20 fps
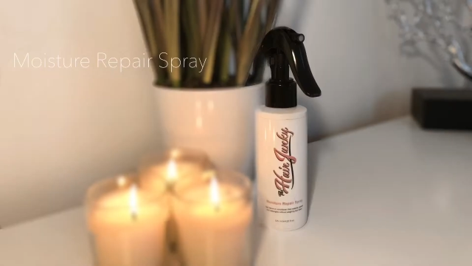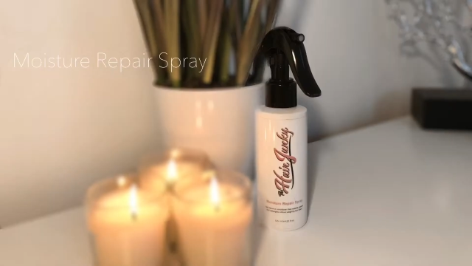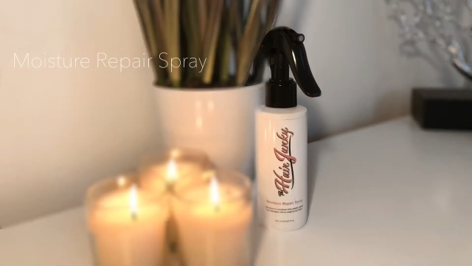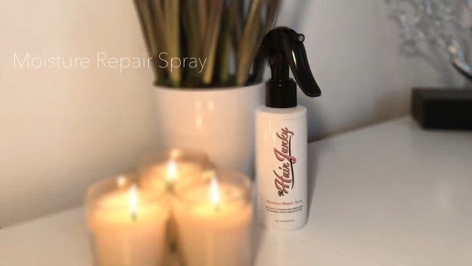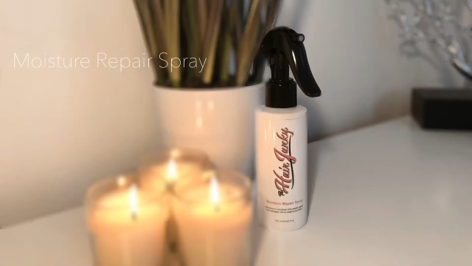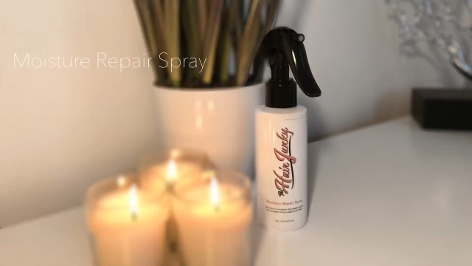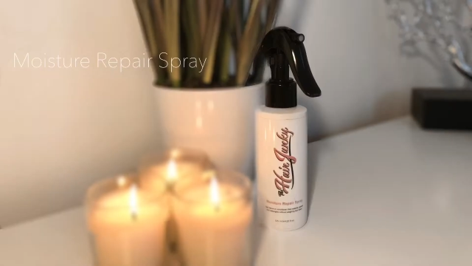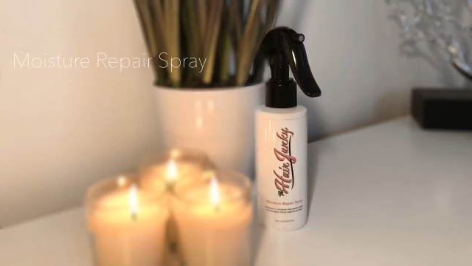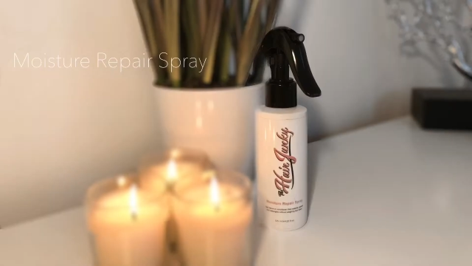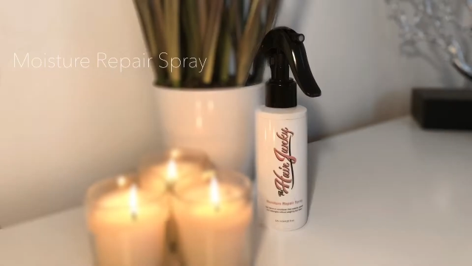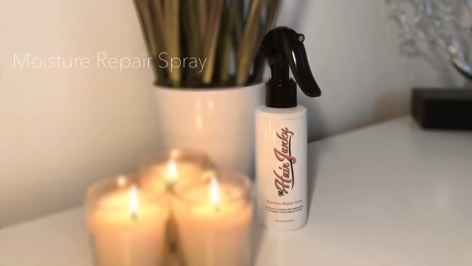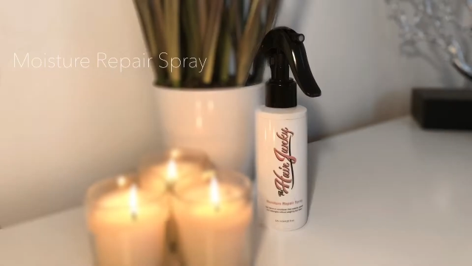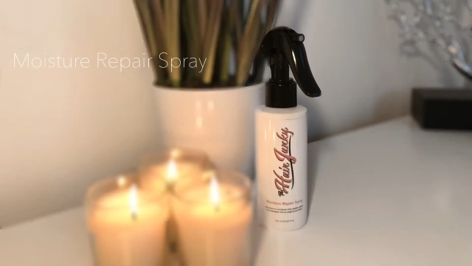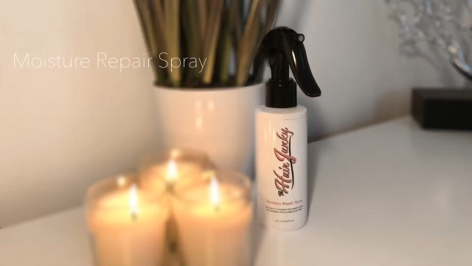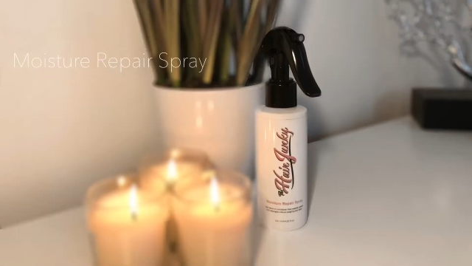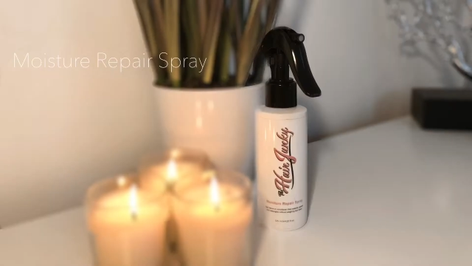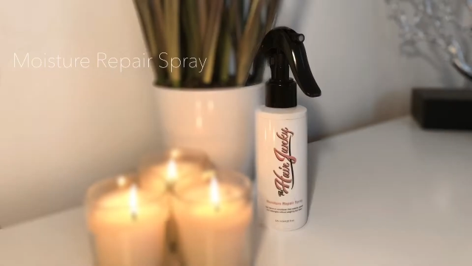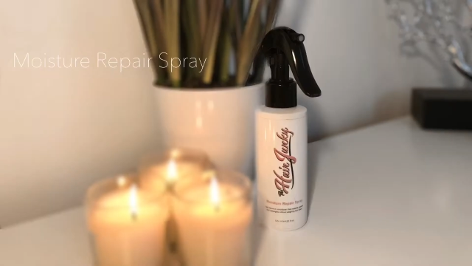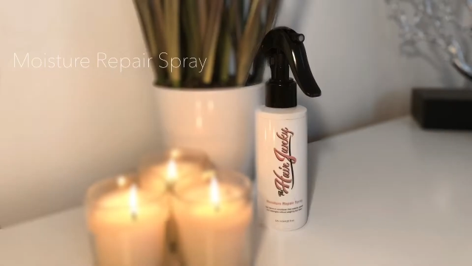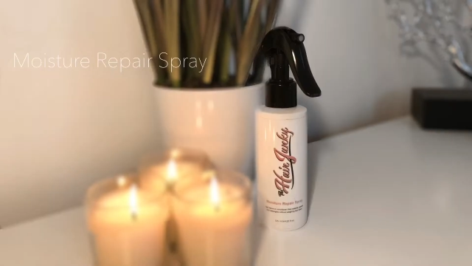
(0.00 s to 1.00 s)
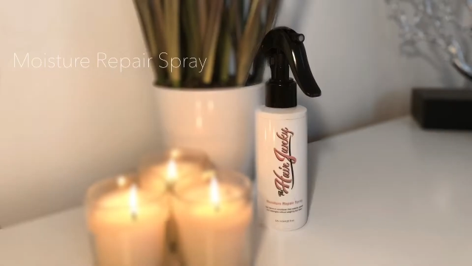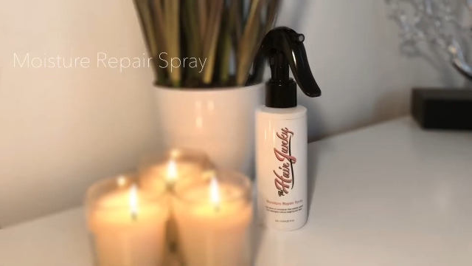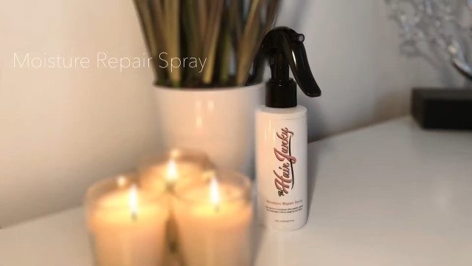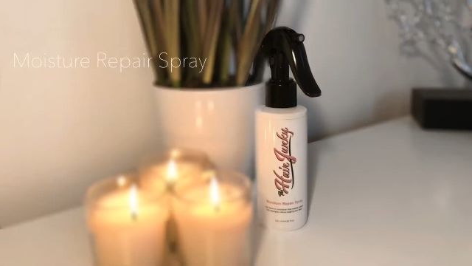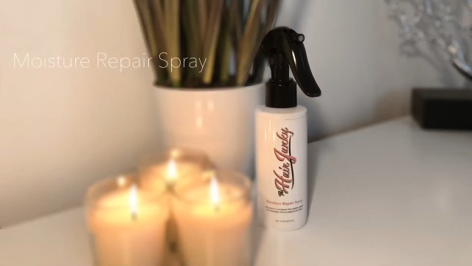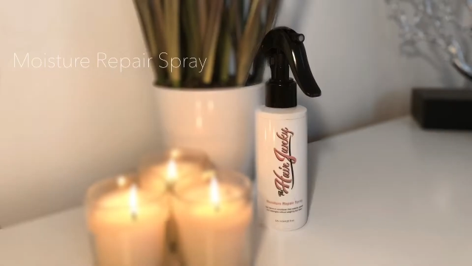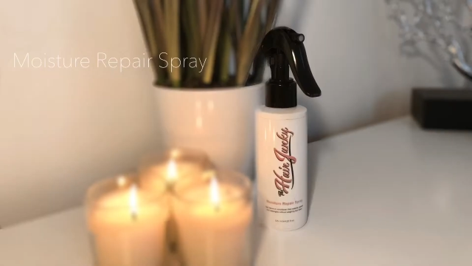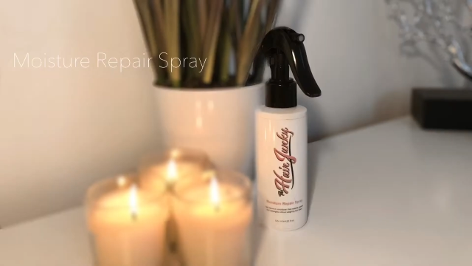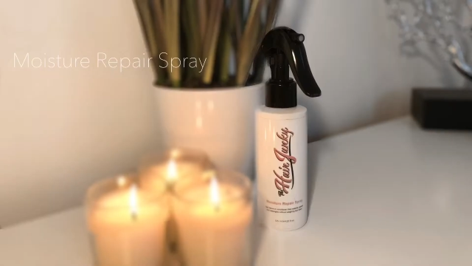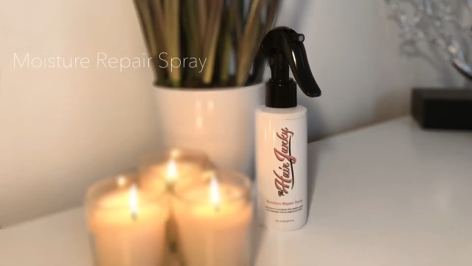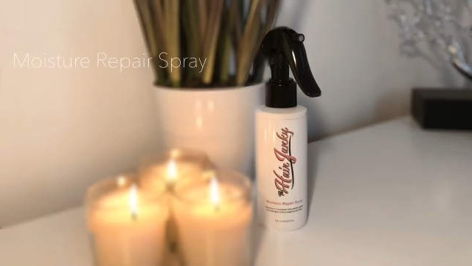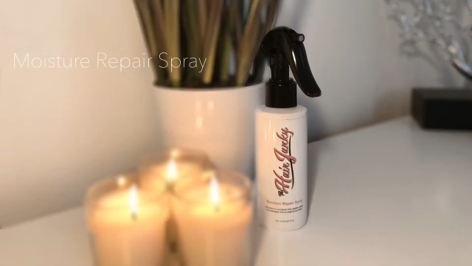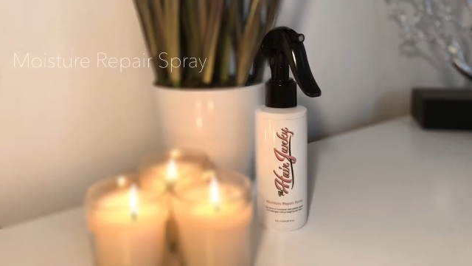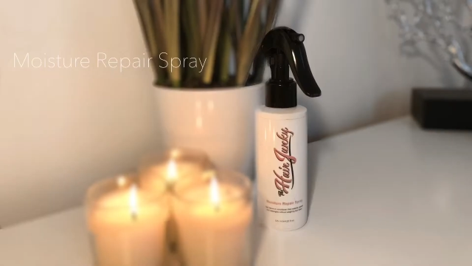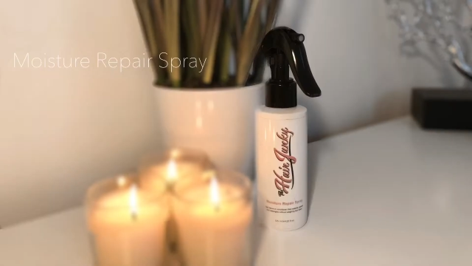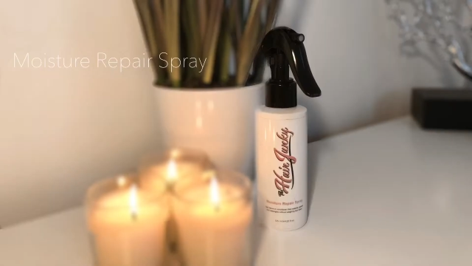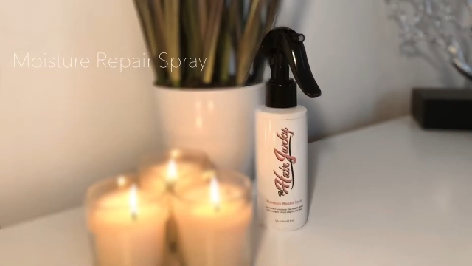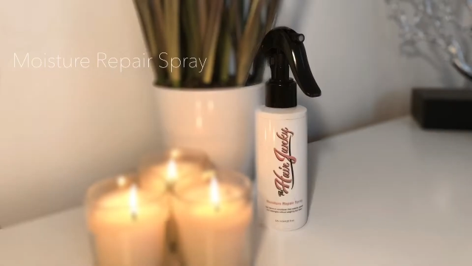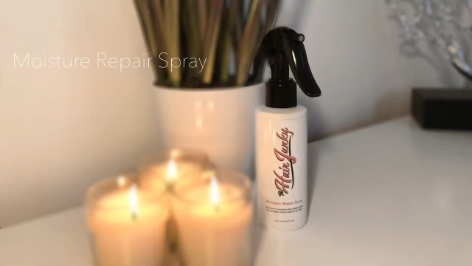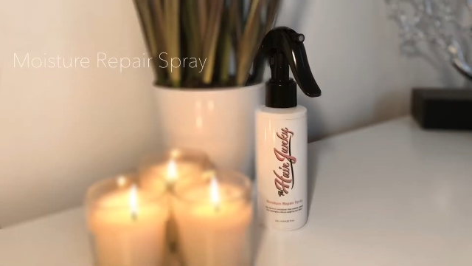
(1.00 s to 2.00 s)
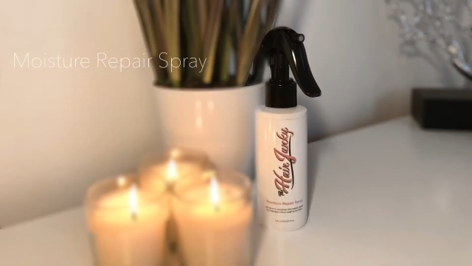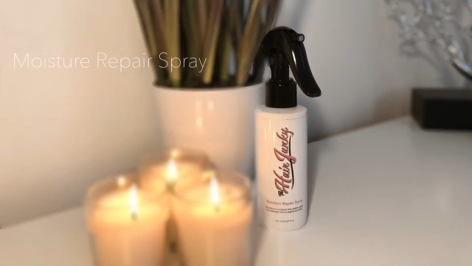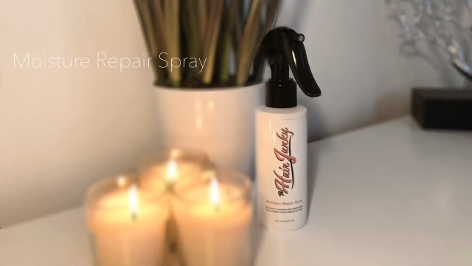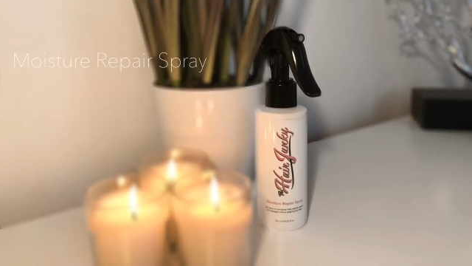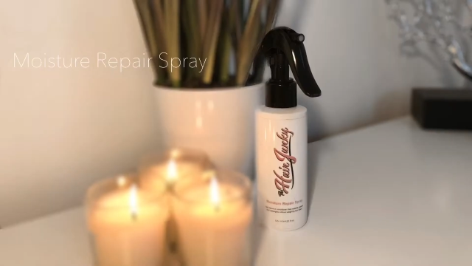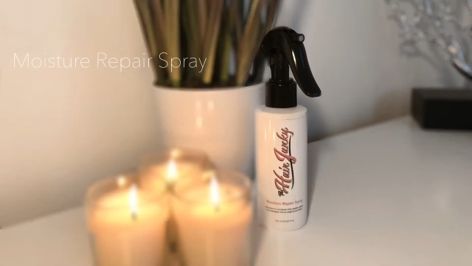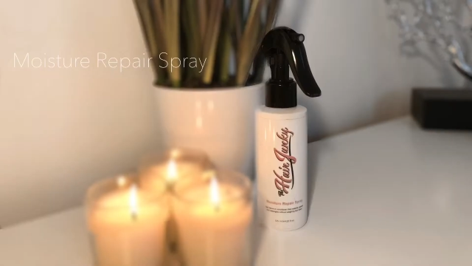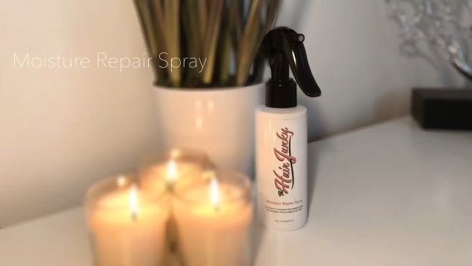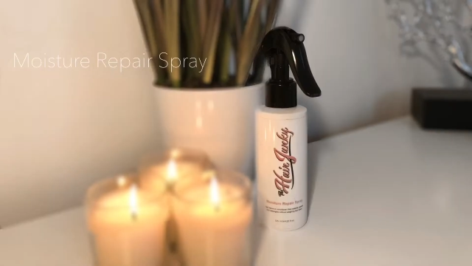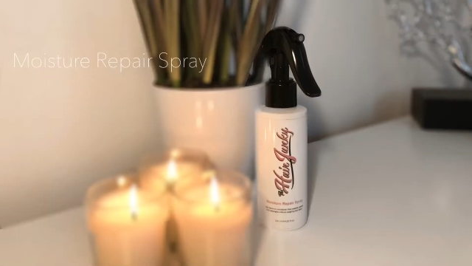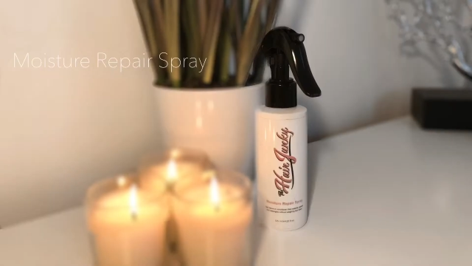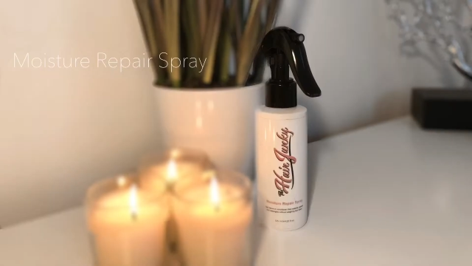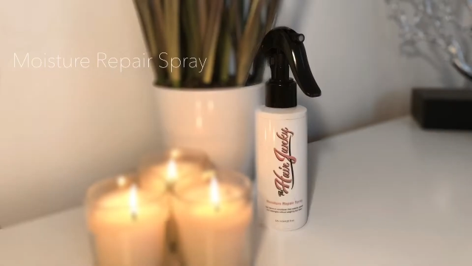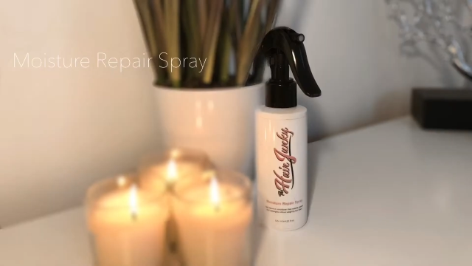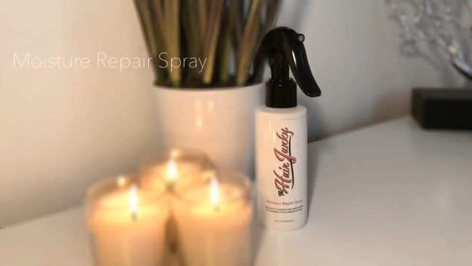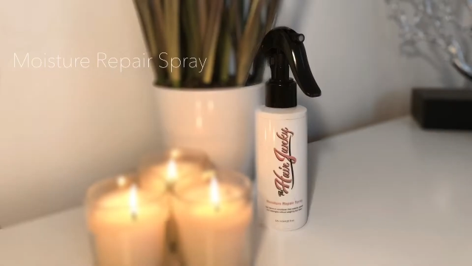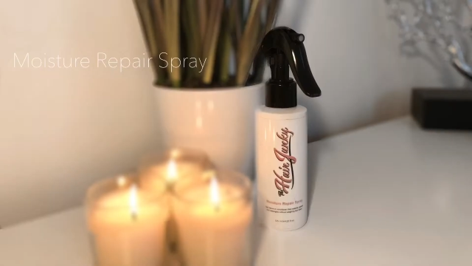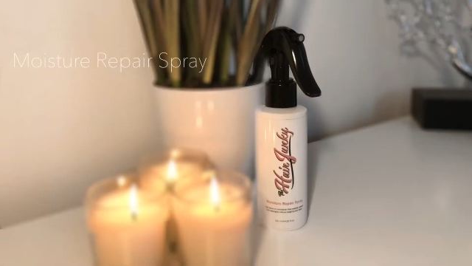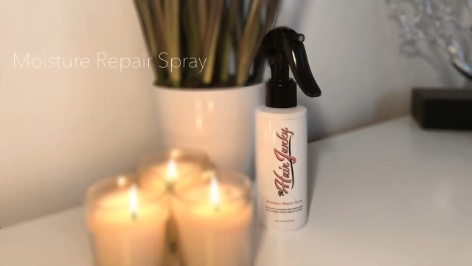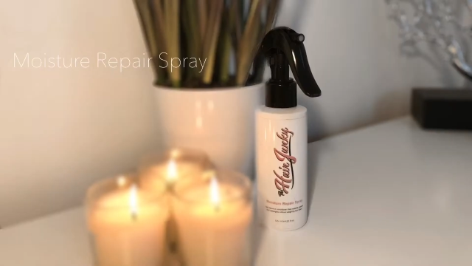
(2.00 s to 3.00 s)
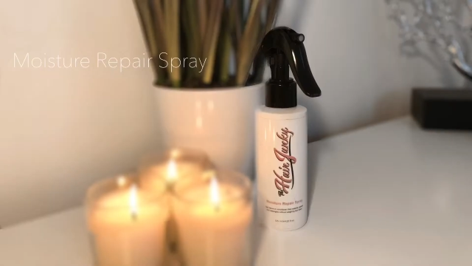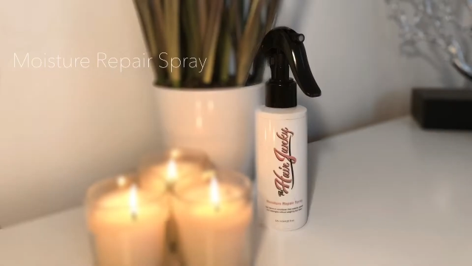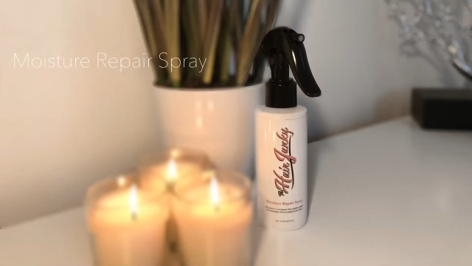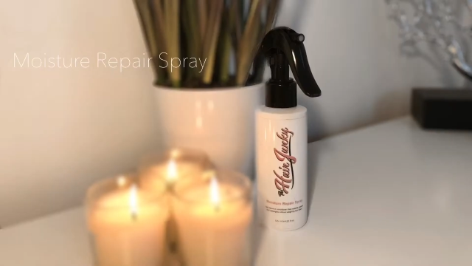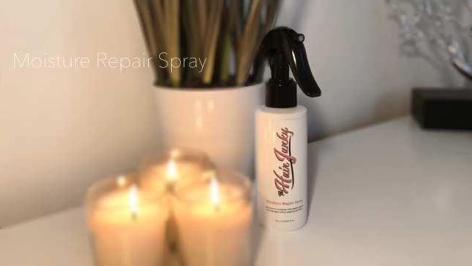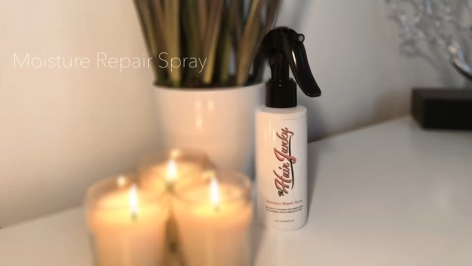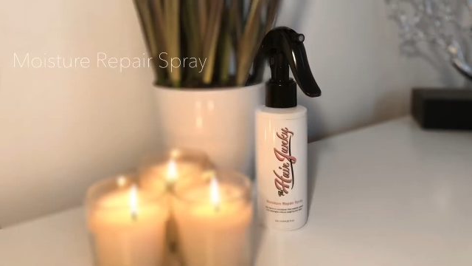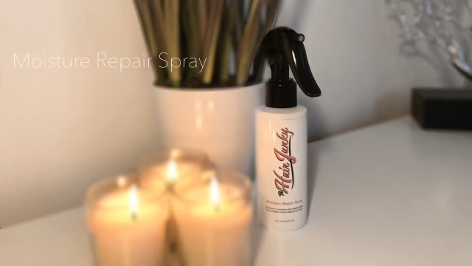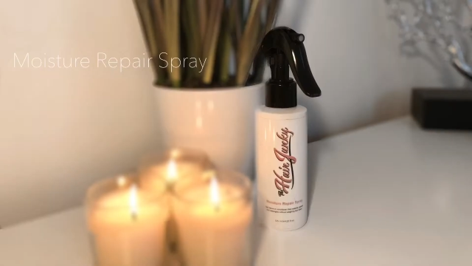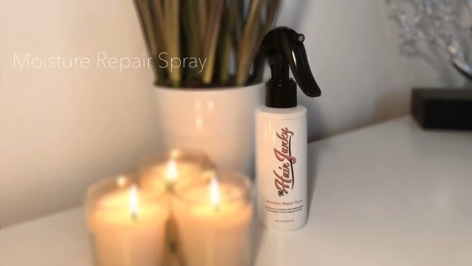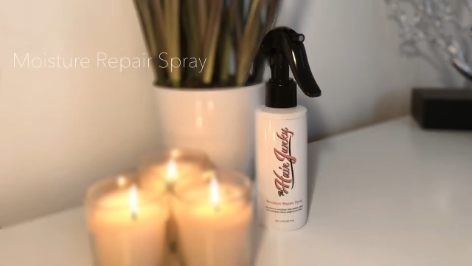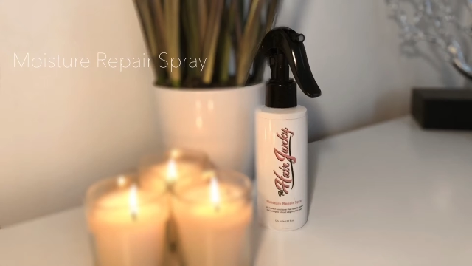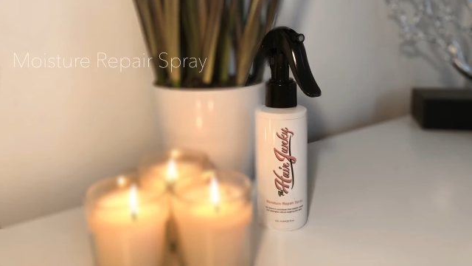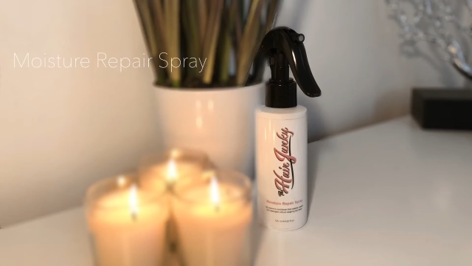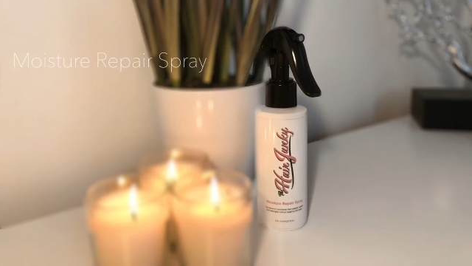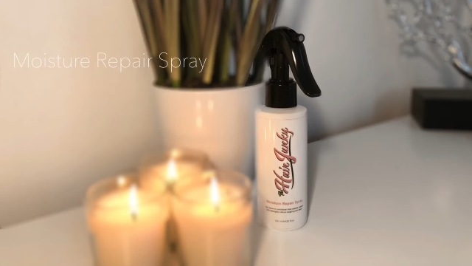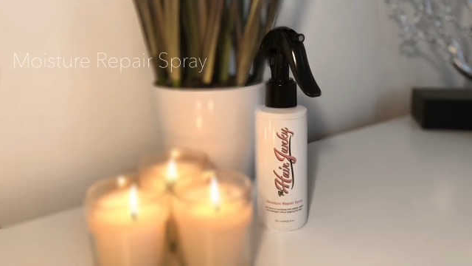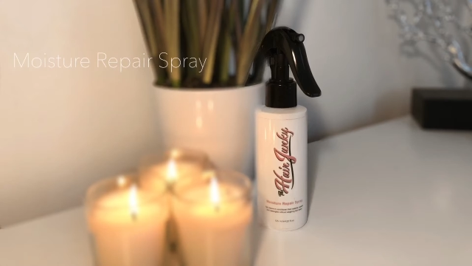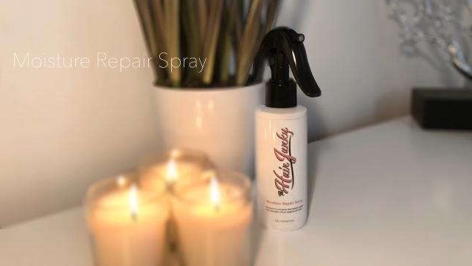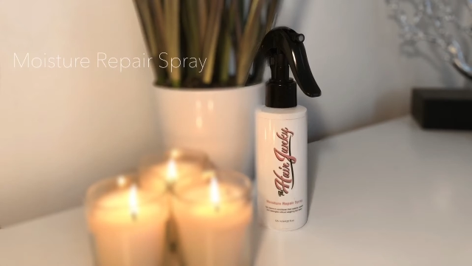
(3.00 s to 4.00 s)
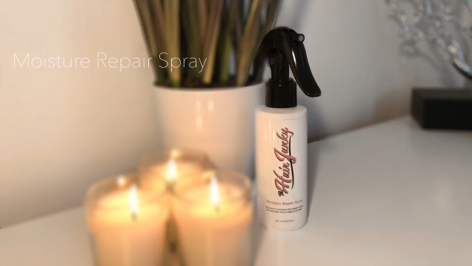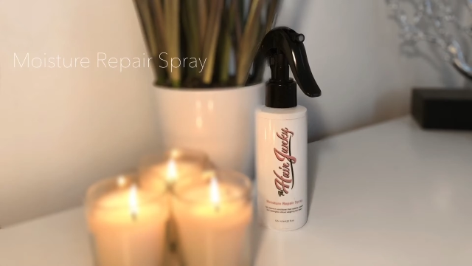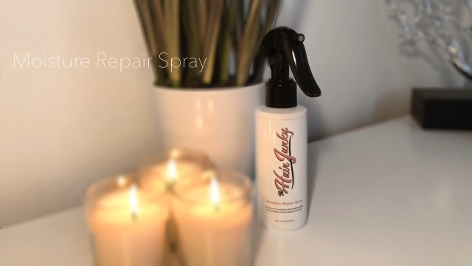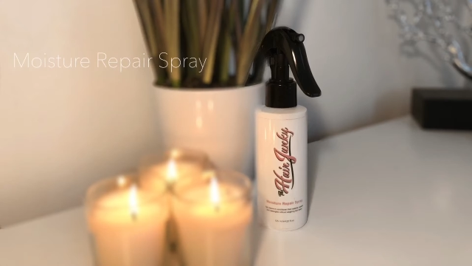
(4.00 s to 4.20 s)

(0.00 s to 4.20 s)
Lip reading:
[unreadable: no face in view]